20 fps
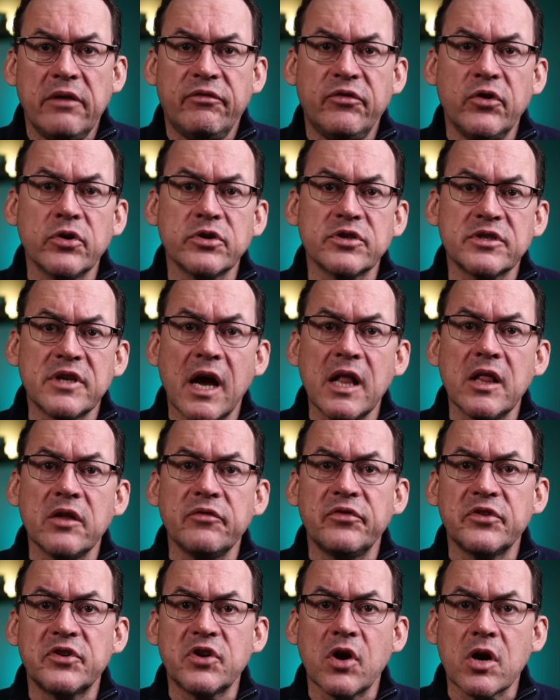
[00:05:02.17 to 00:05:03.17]
If your style
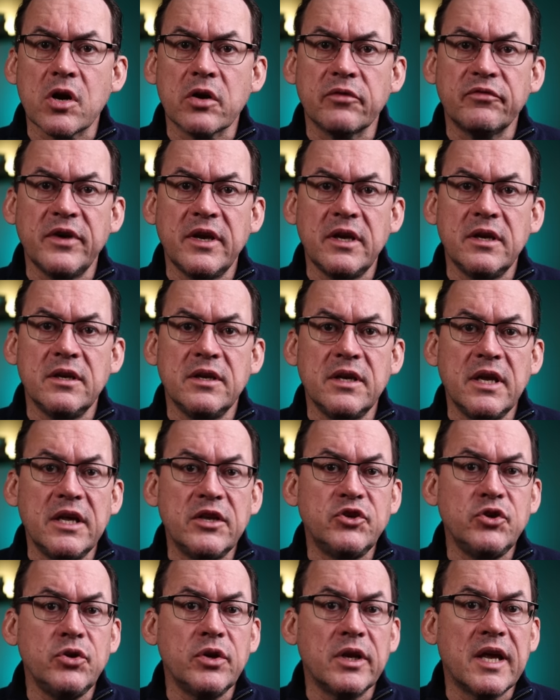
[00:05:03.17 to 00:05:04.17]
of photography
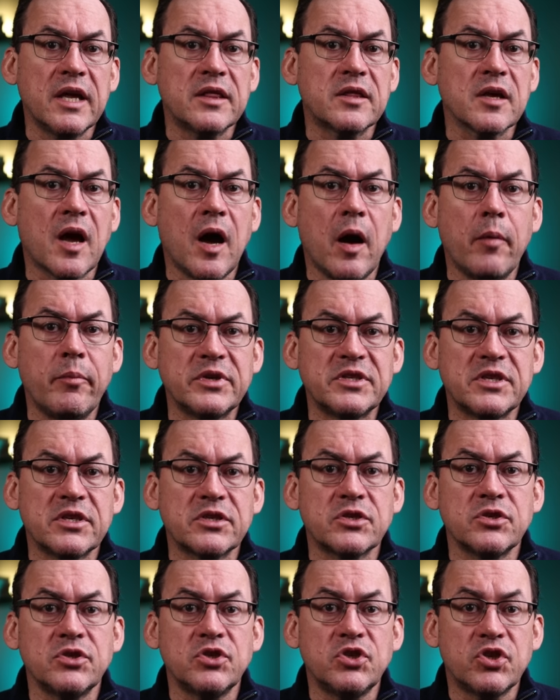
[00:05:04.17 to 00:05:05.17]
needs you to get the
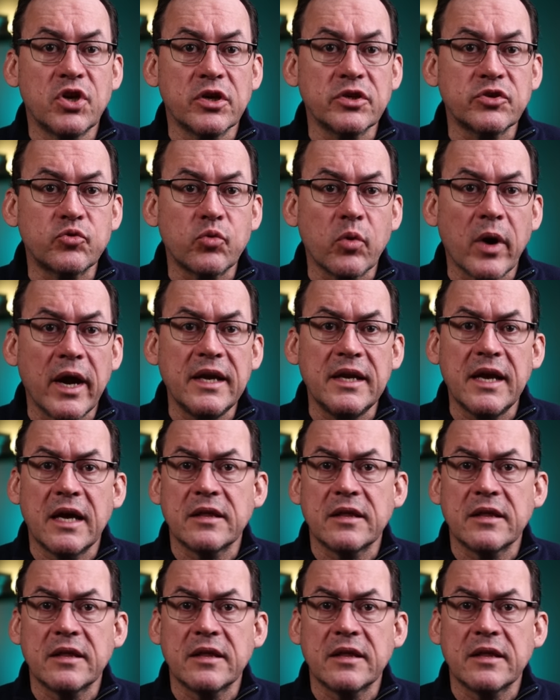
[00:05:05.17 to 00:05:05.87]
composition just right